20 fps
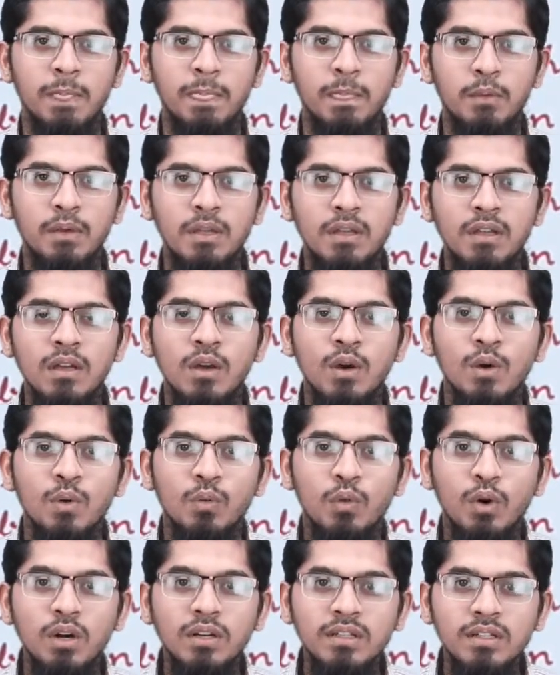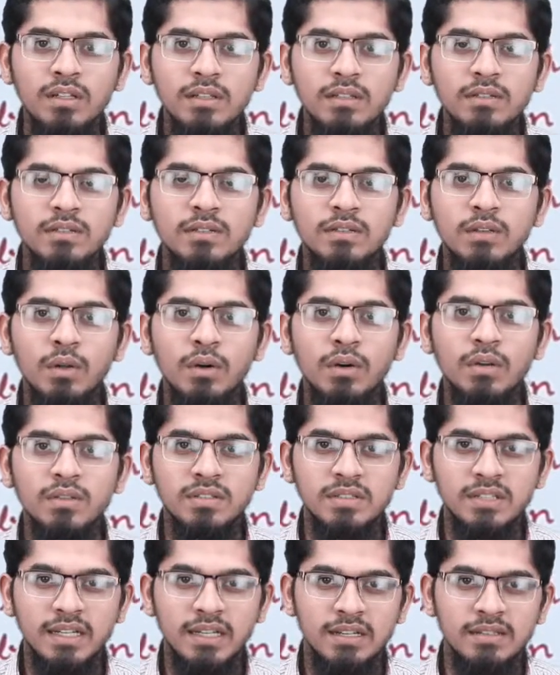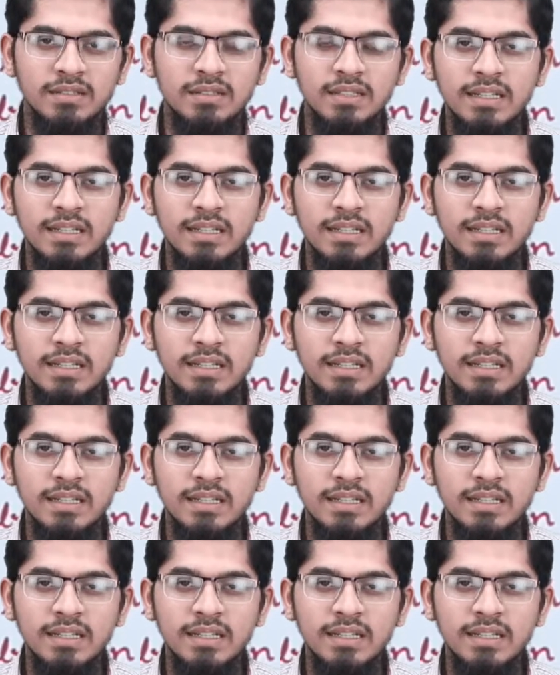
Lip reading: Okay, what this law states,